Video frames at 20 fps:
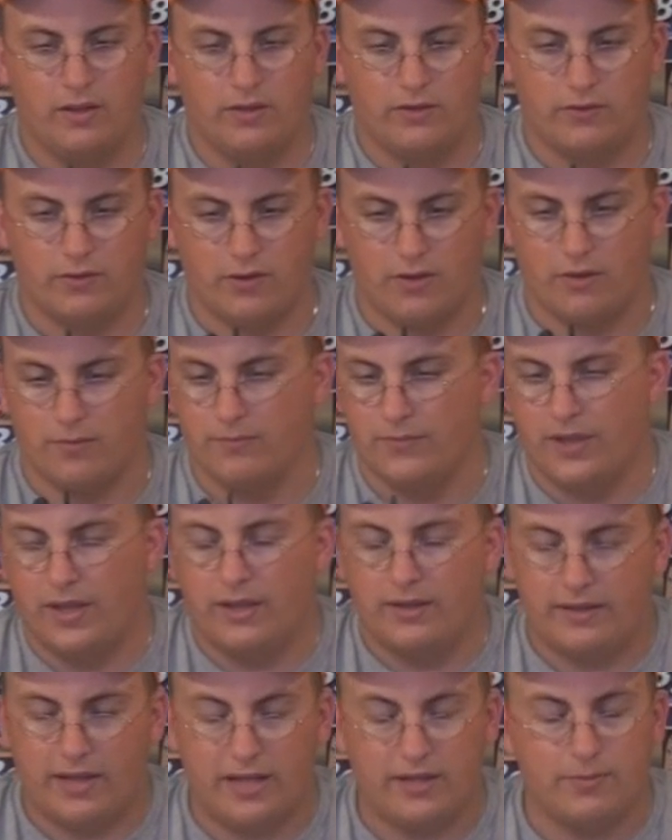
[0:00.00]
So
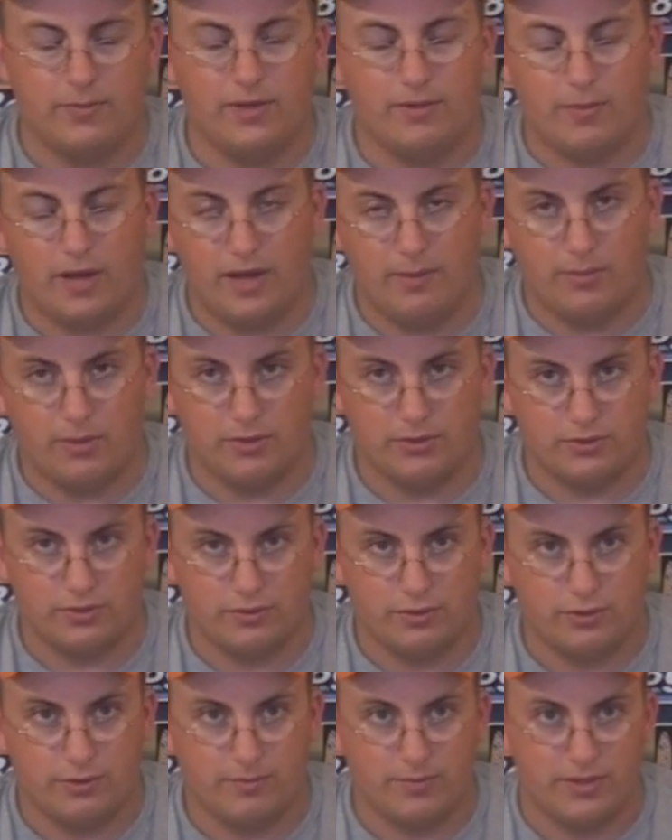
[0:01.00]
that's been my
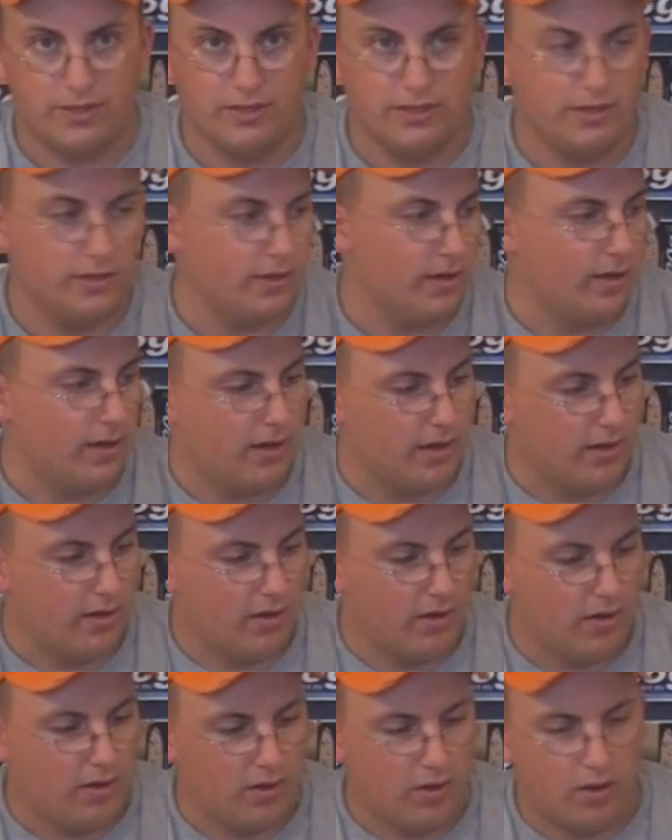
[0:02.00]
personal opinion
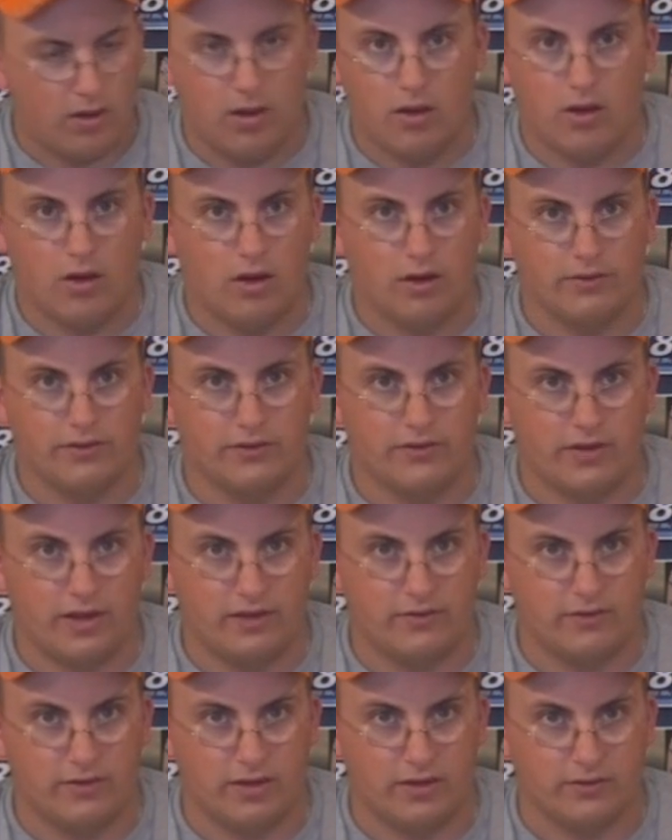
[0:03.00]
on this
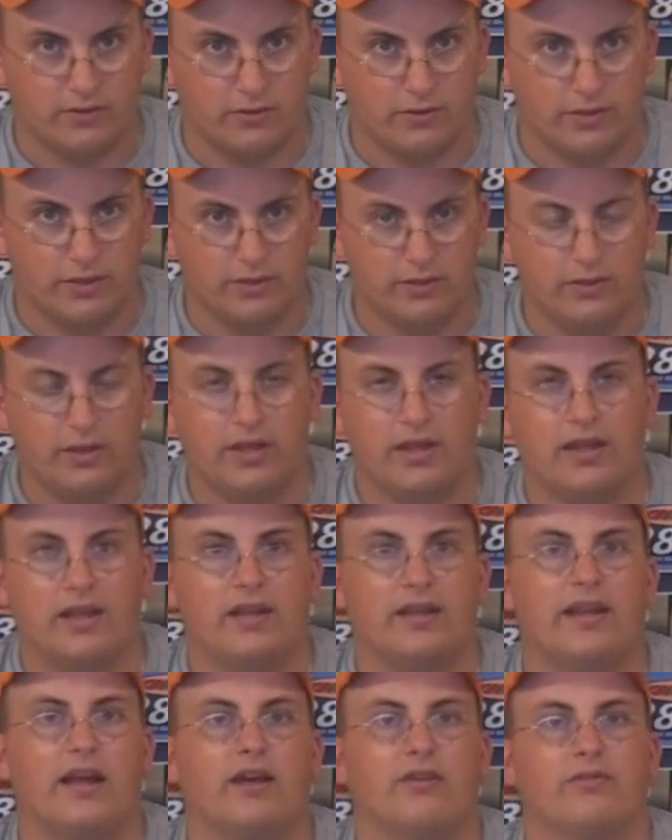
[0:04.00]
Ics Galil.
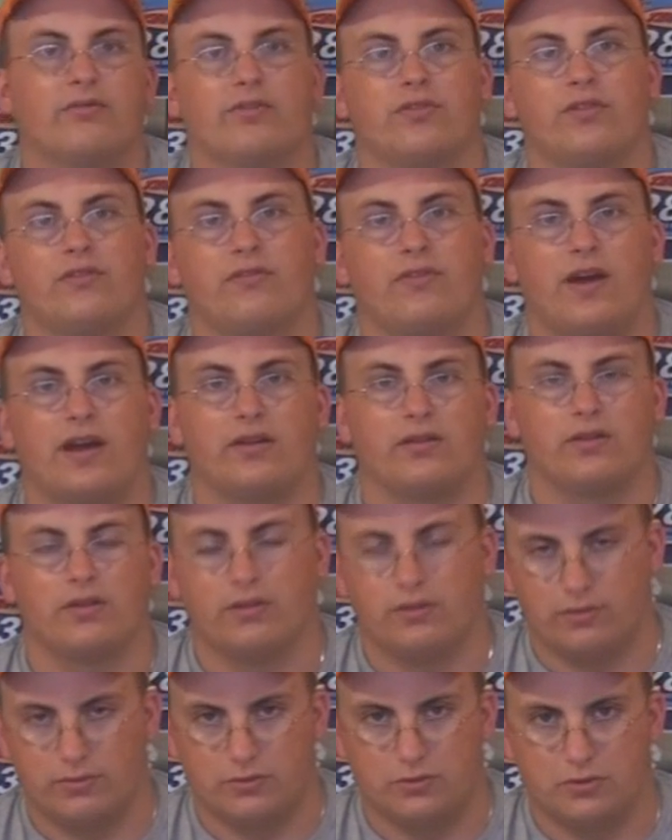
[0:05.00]
Now for the final
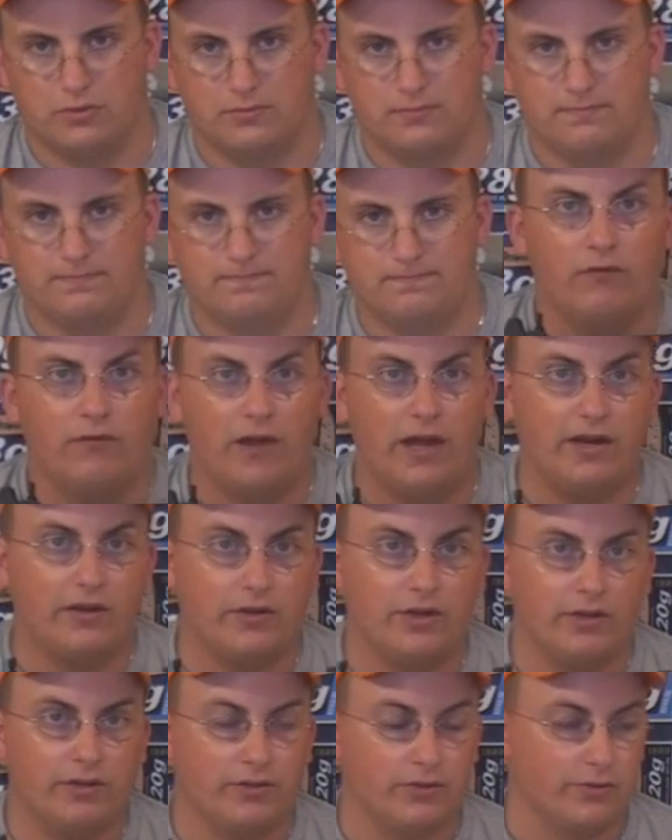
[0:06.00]
conclusion.
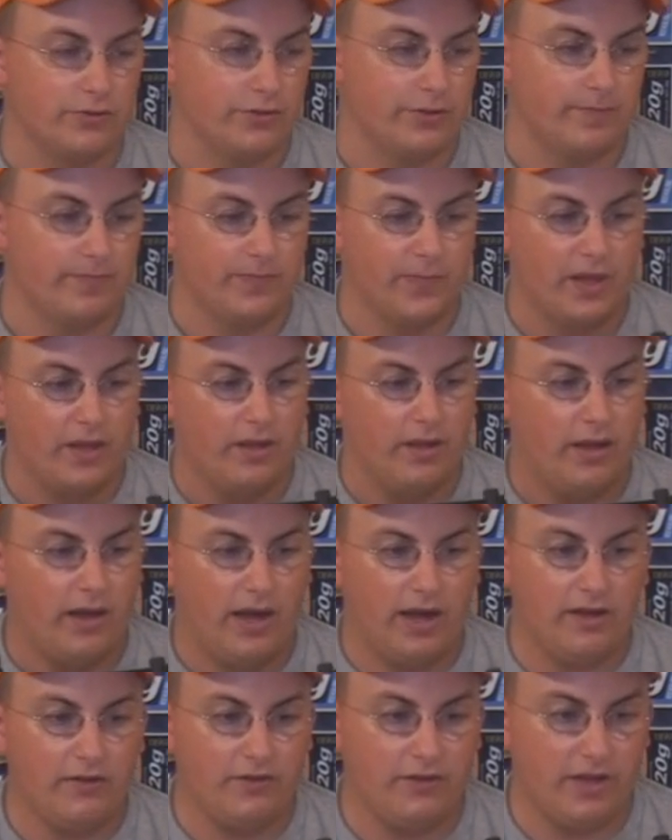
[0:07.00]
Final conclusion.
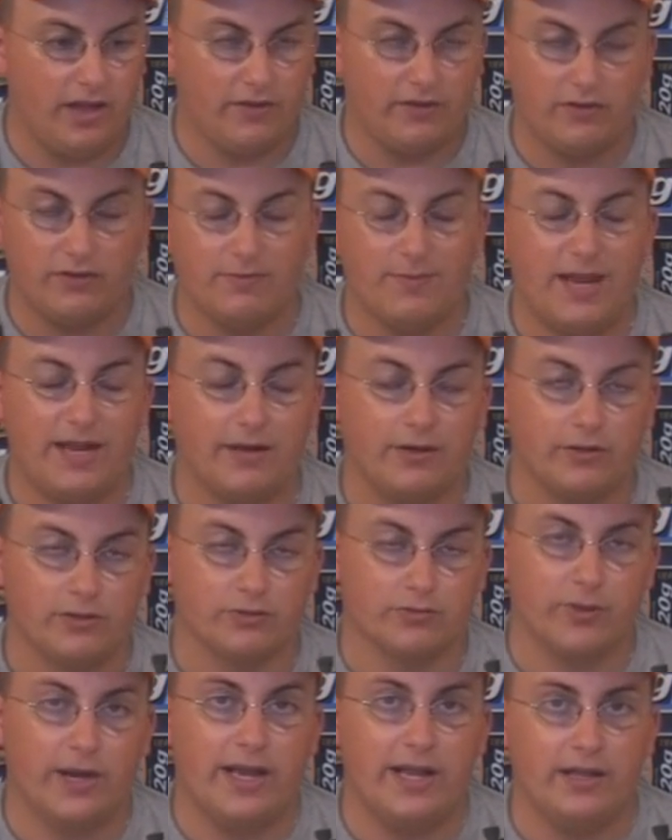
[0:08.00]
ICS has made a
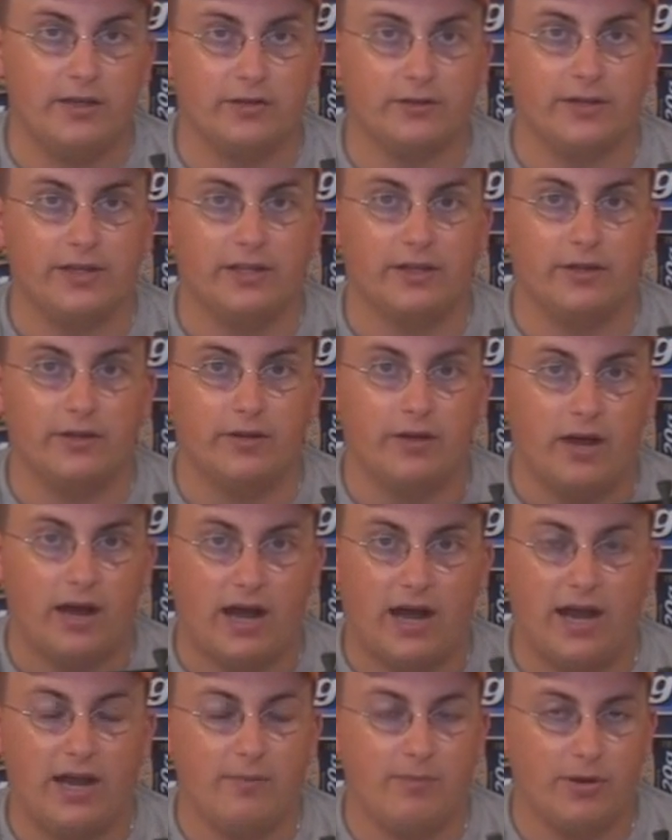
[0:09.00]
great Galil.
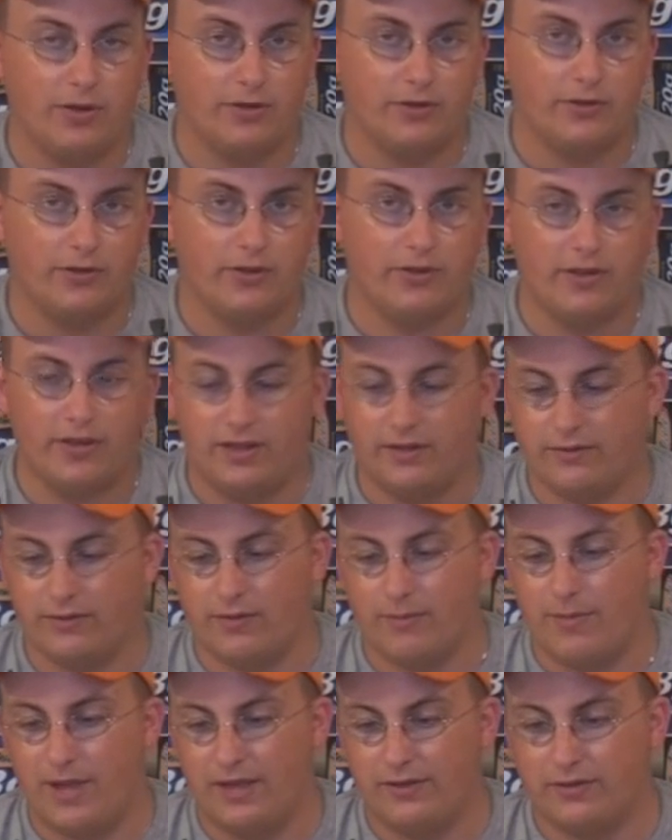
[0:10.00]
I personally think it's
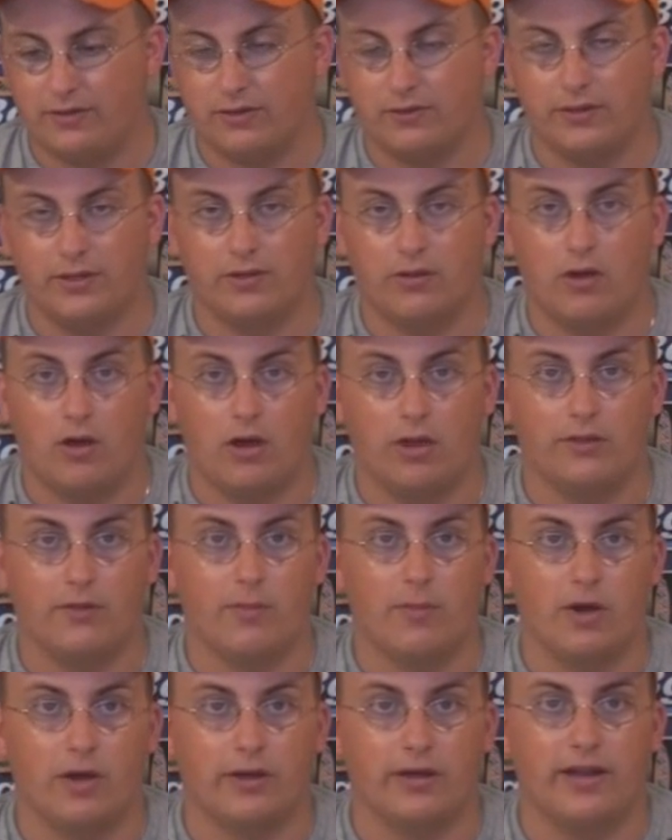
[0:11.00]
the best Galil on
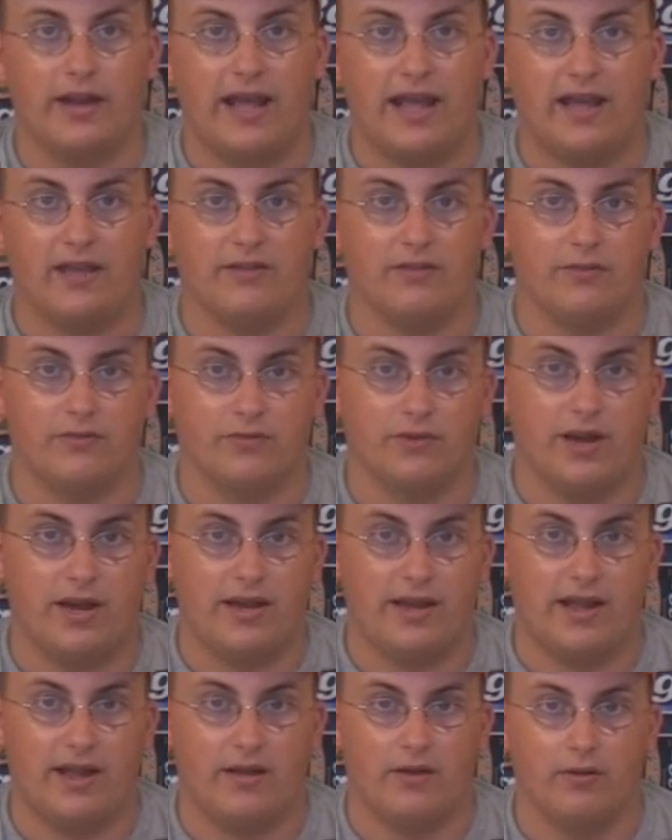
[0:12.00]
the market as of
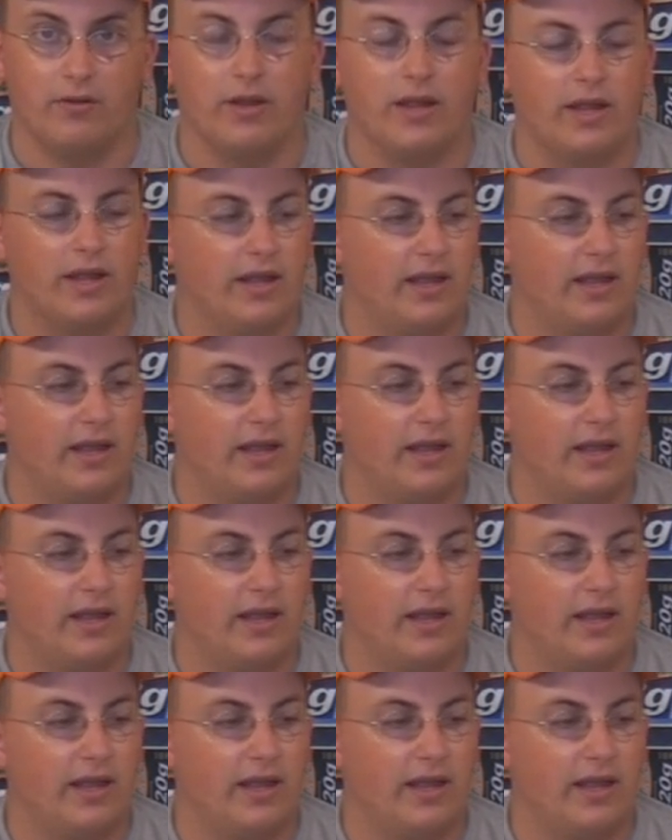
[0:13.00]
right now.